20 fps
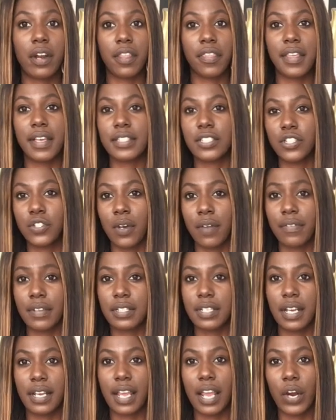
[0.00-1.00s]
of things that you have to
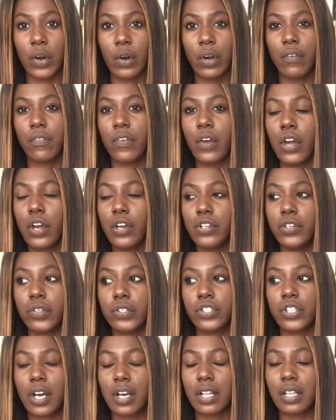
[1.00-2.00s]
take care of. You're
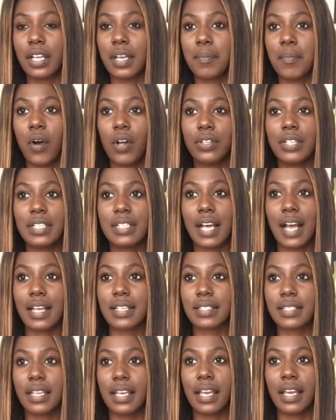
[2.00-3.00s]
juggling,
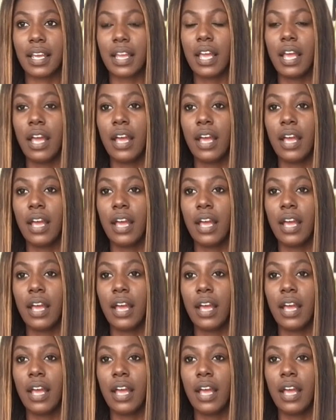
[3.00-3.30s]
multitasking.